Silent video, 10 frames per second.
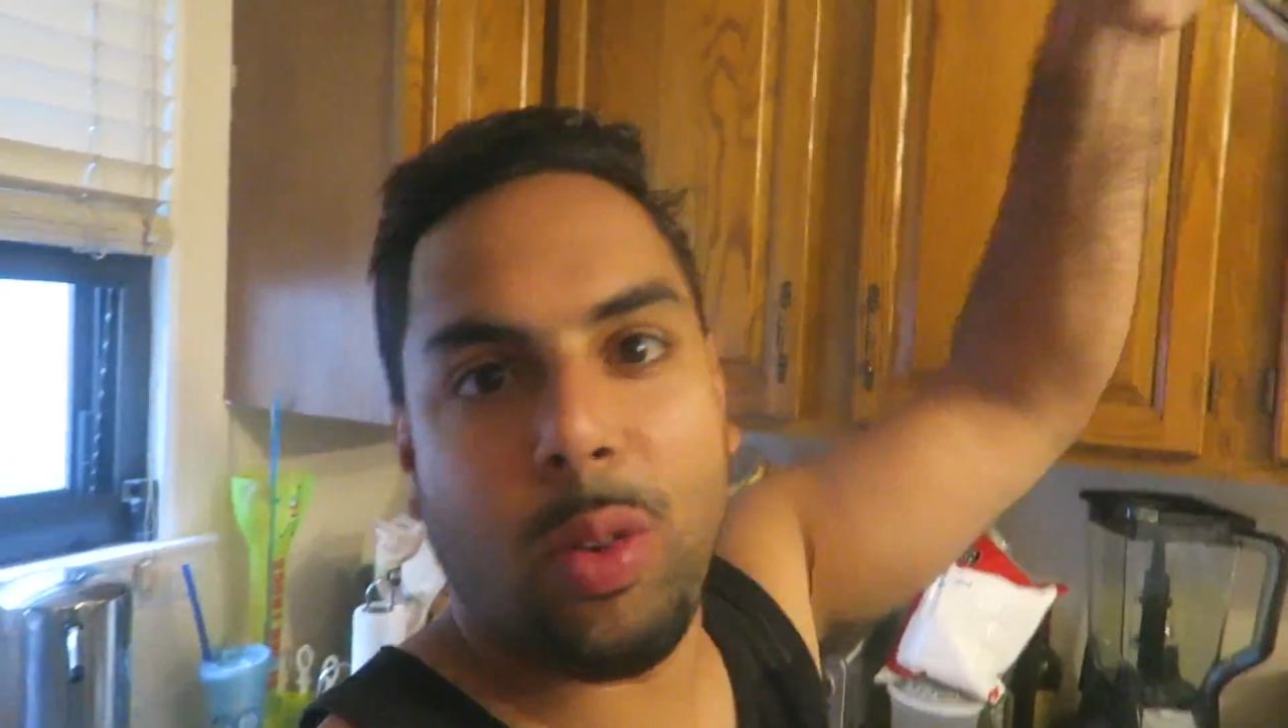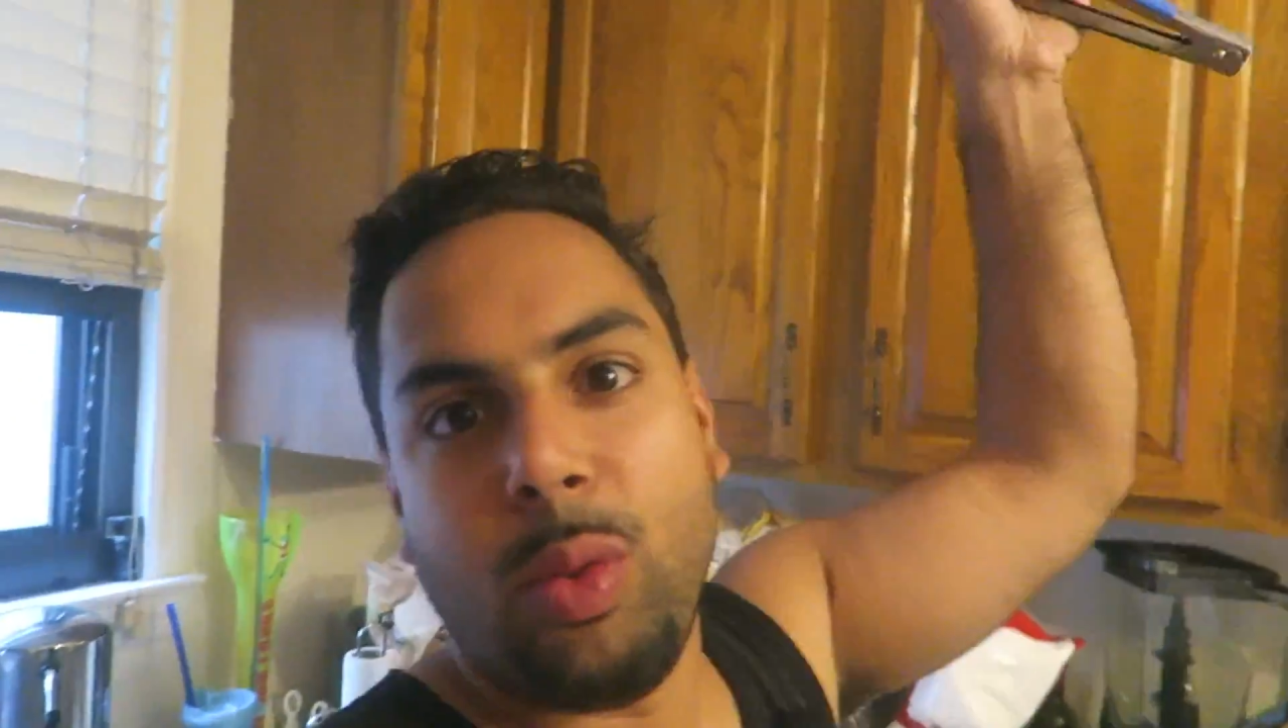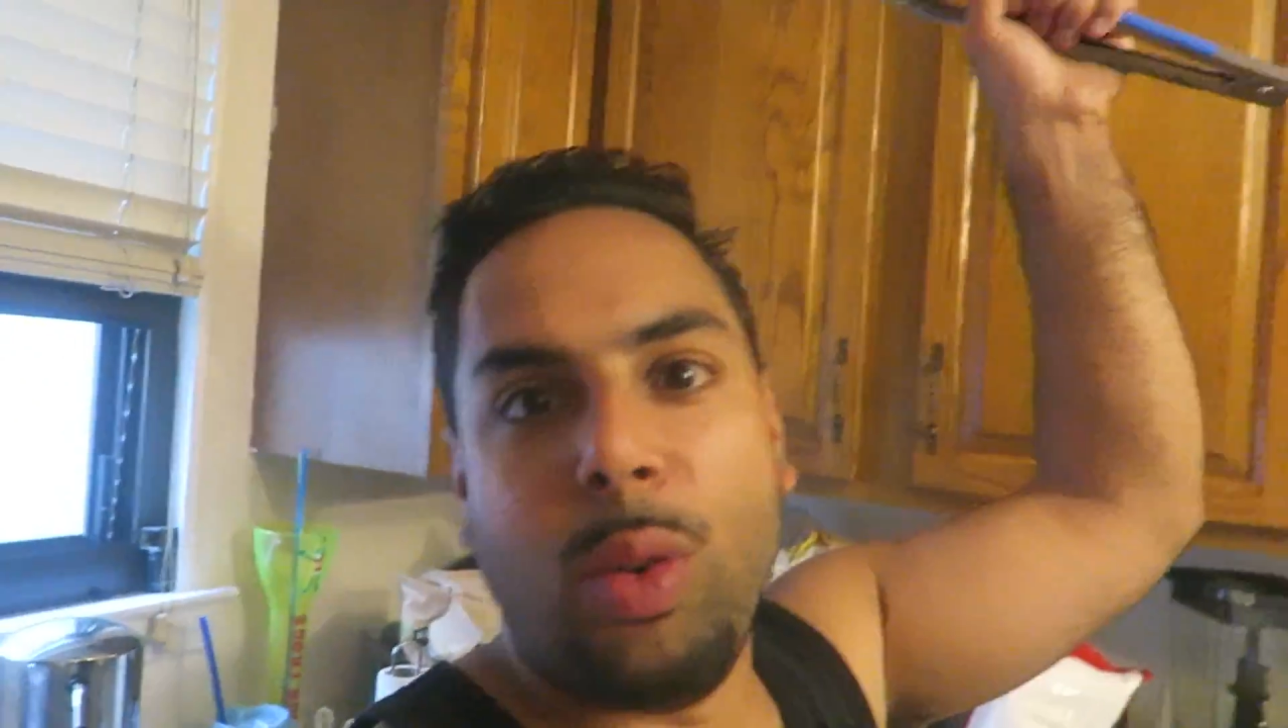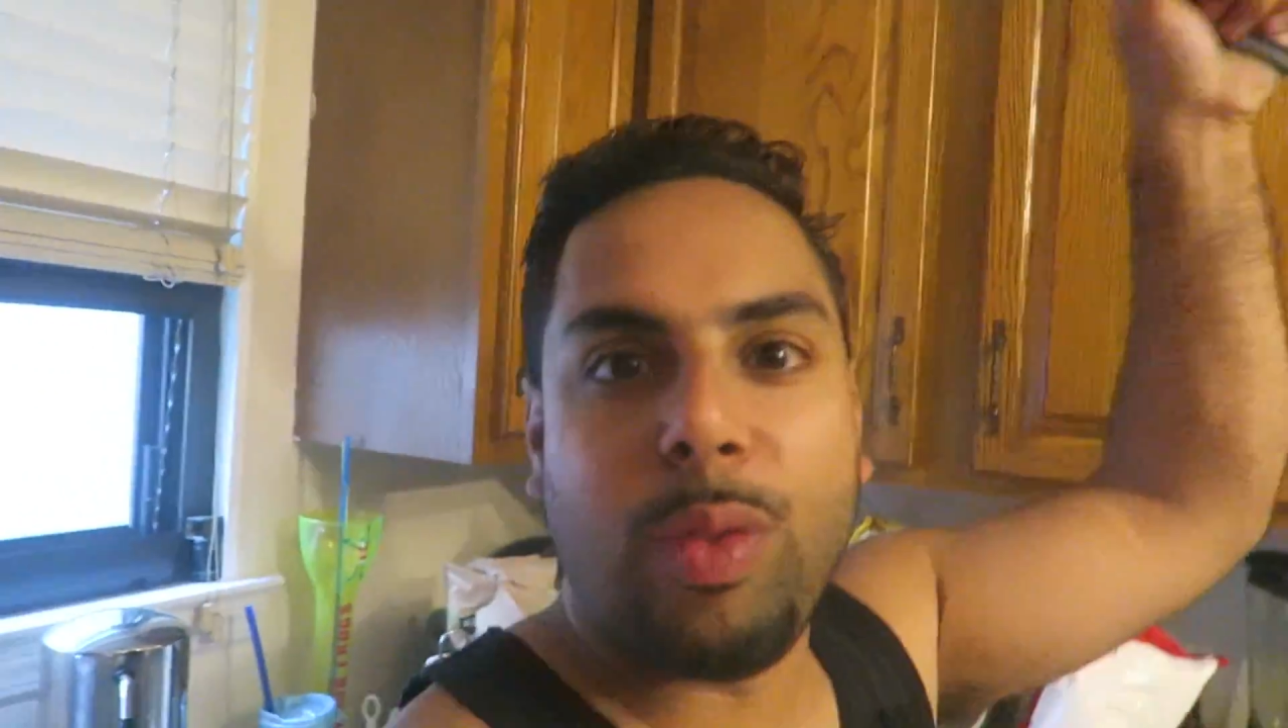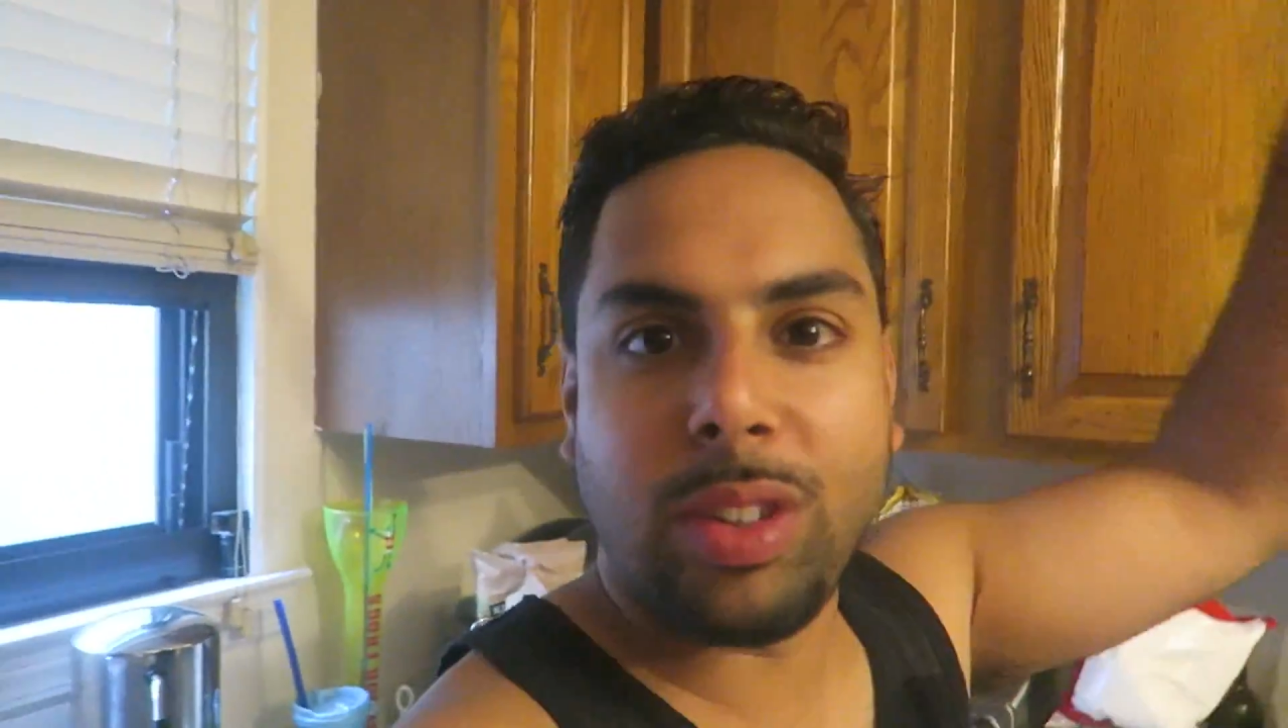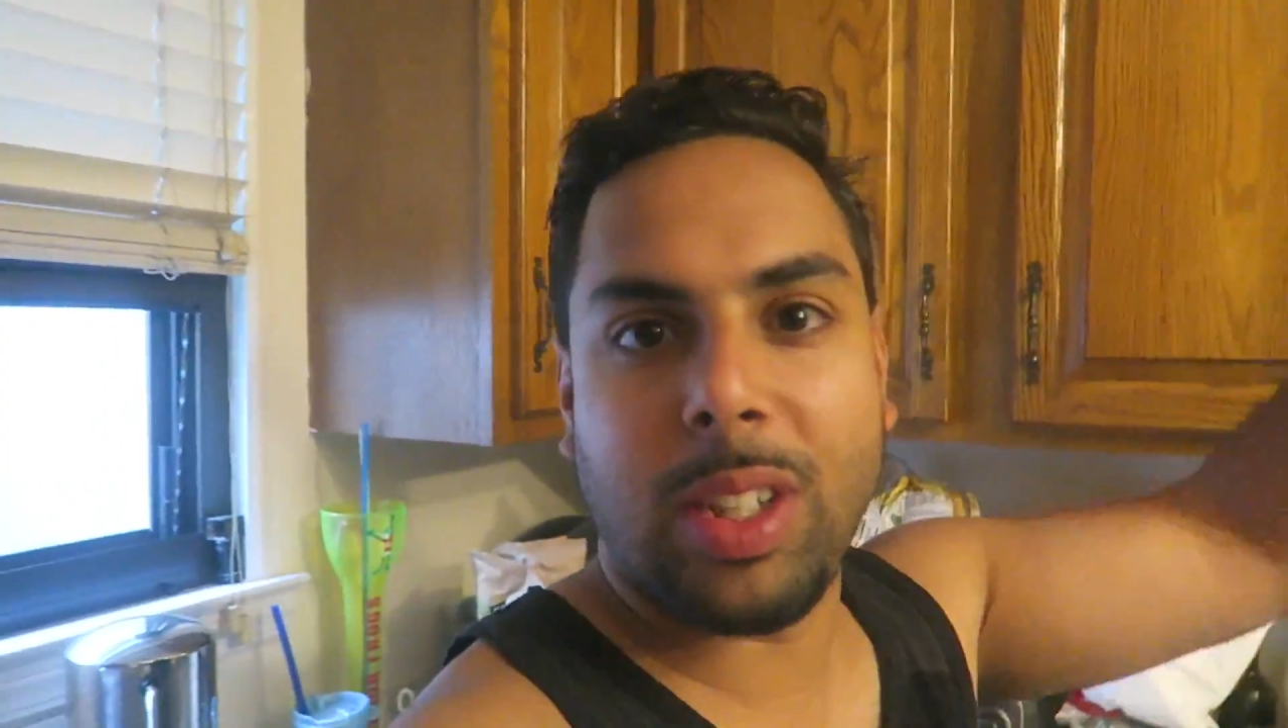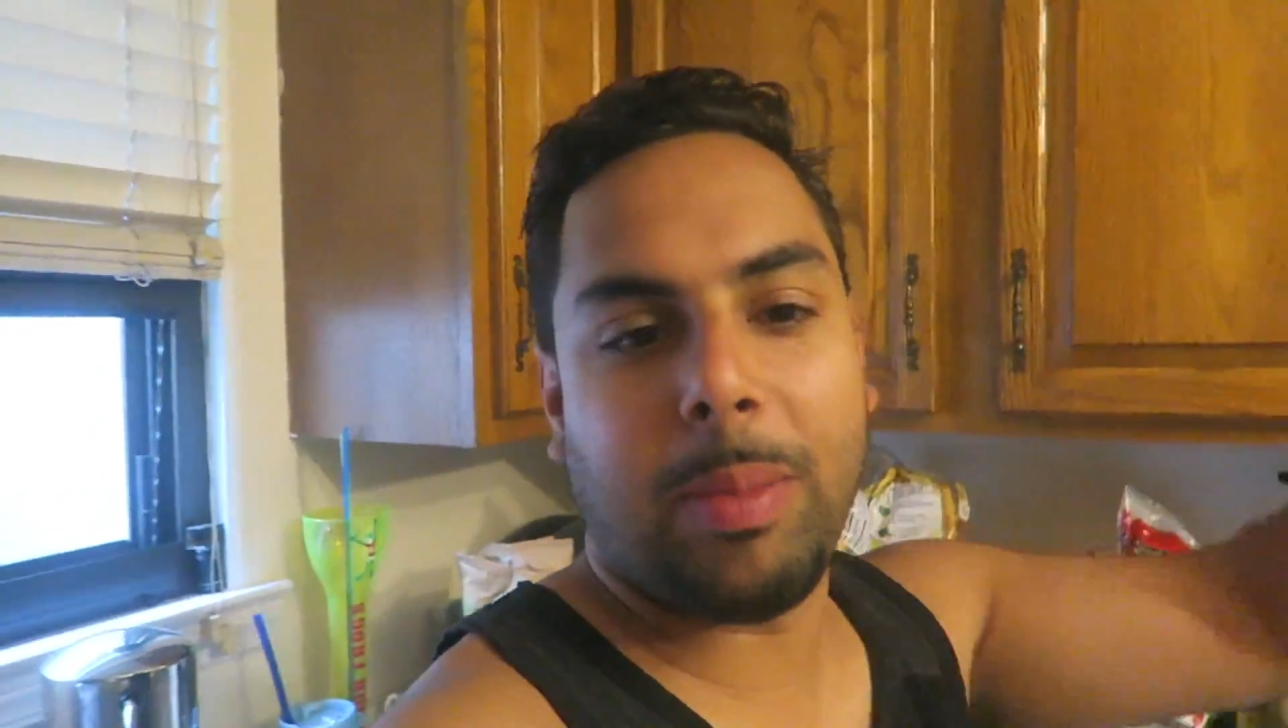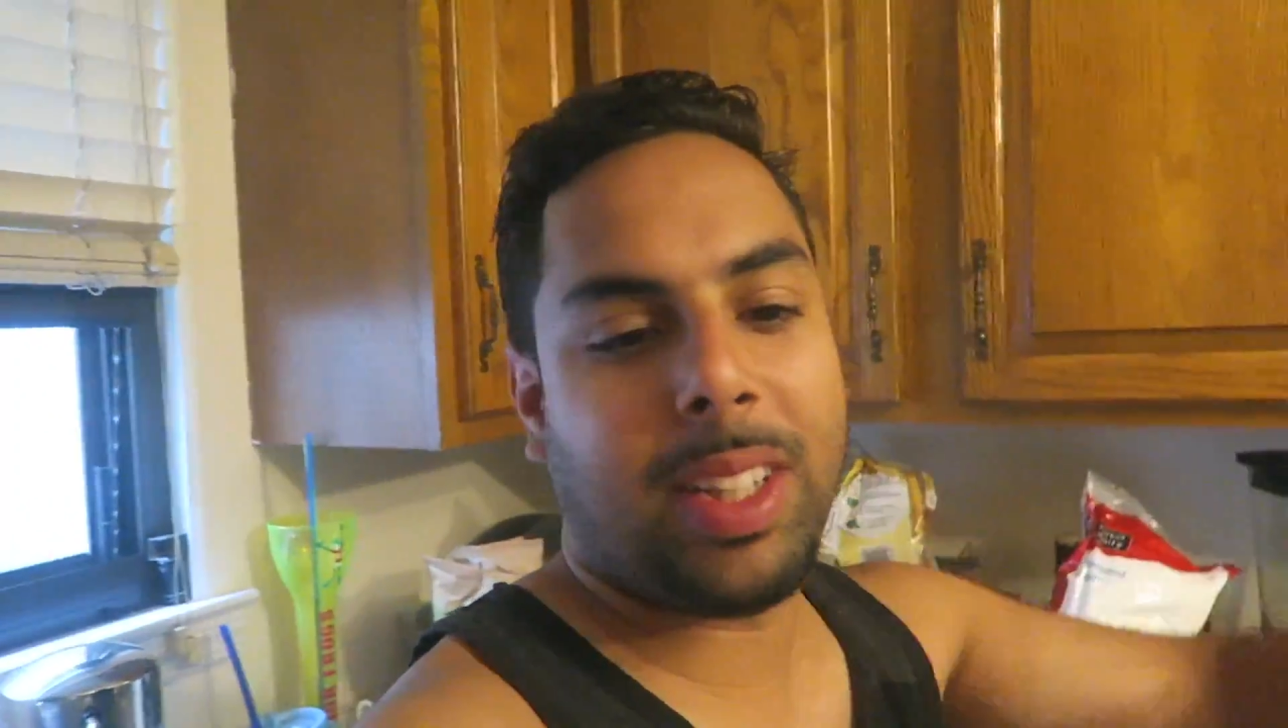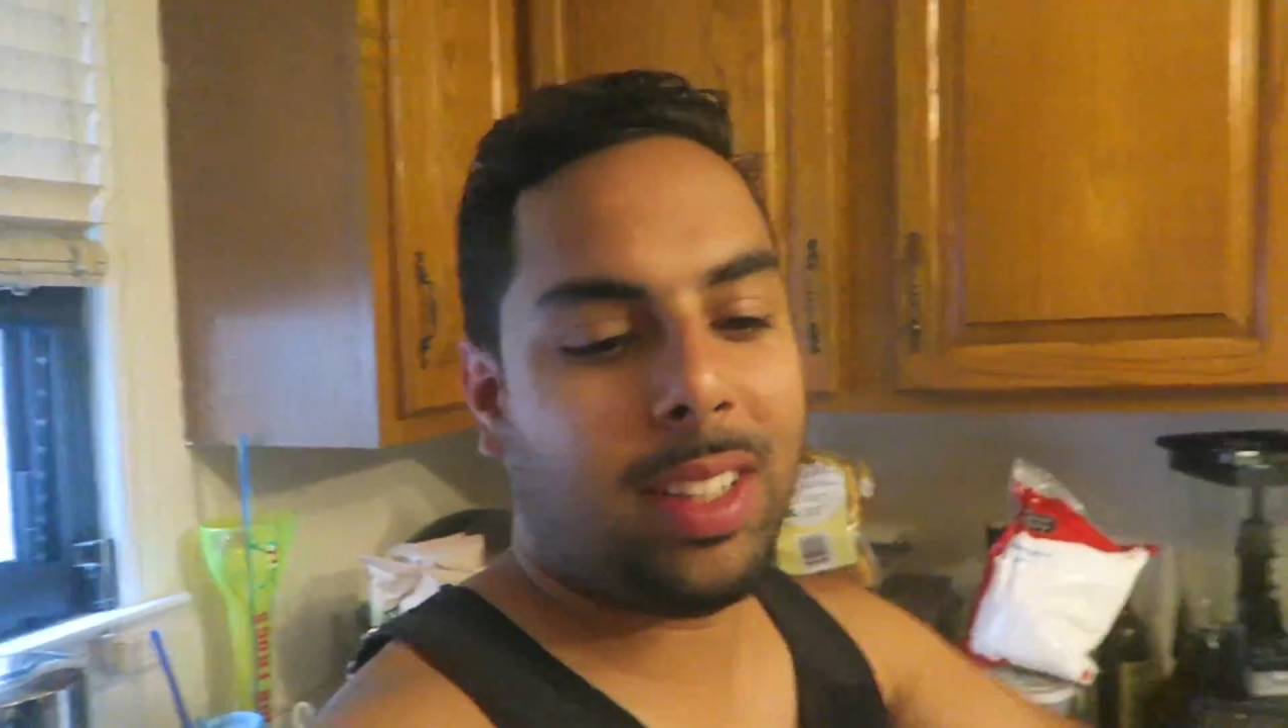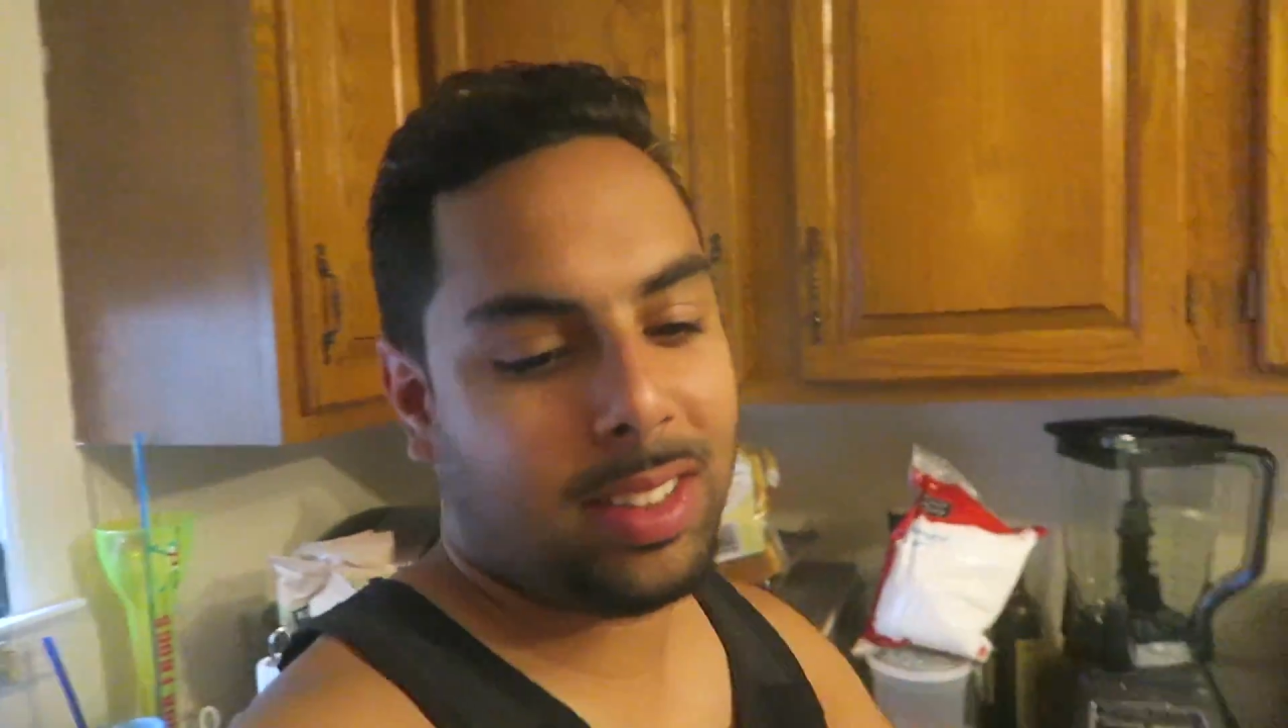roof or
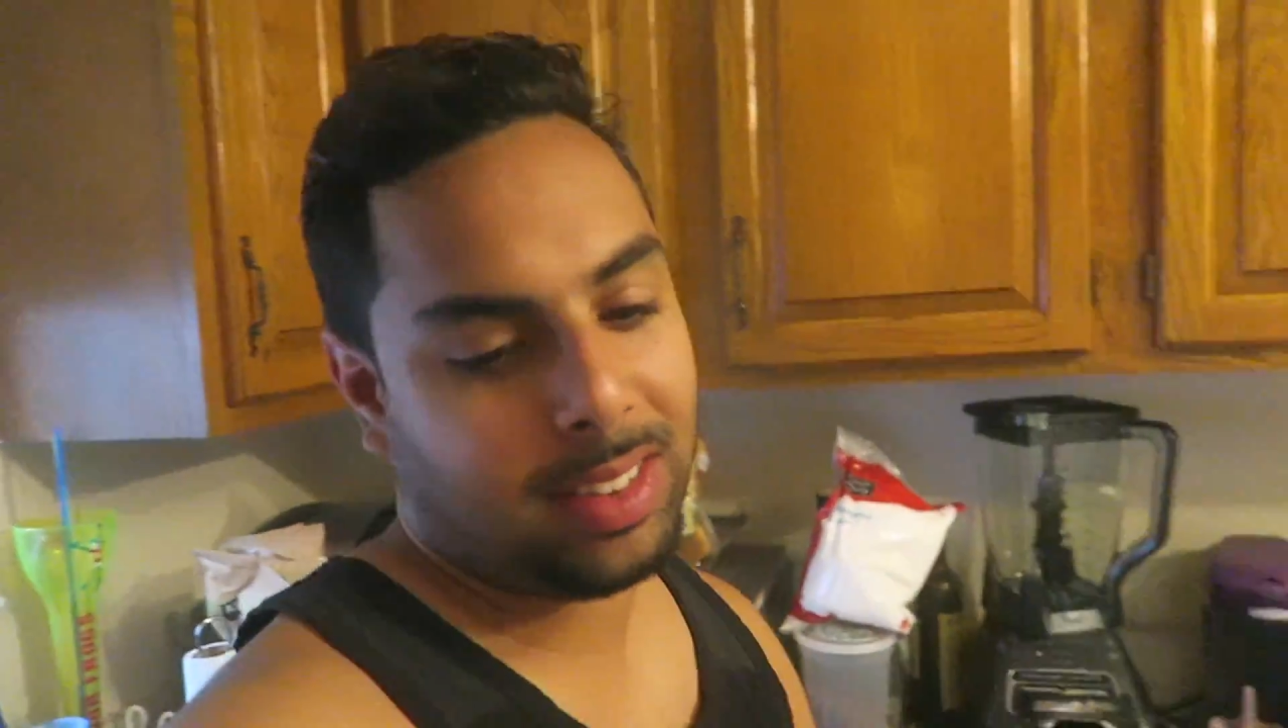something.